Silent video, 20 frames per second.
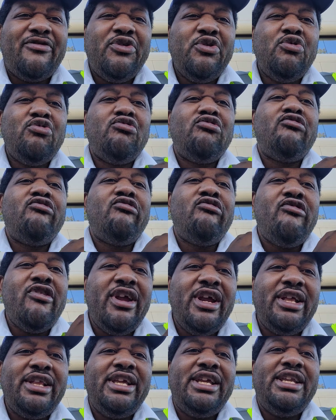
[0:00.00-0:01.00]
if you
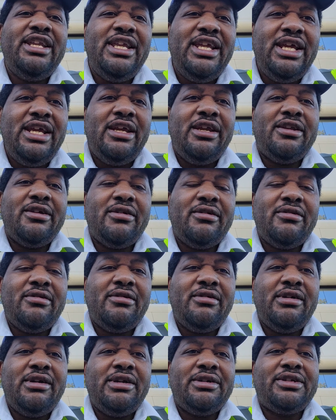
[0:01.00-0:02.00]
really need
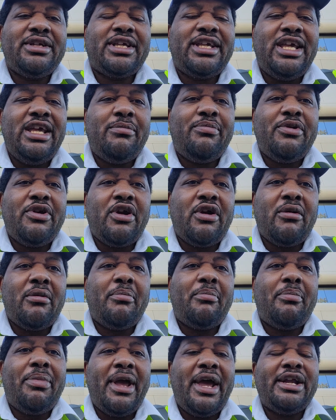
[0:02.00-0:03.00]
to keep
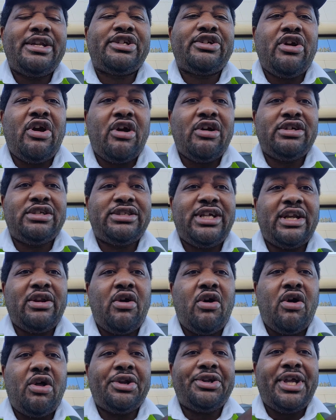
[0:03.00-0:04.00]
your pen charged at
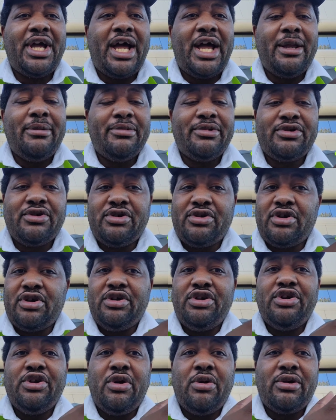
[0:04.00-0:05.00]
all times,
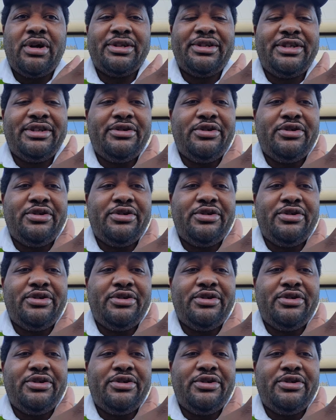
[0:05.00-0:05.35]
you know,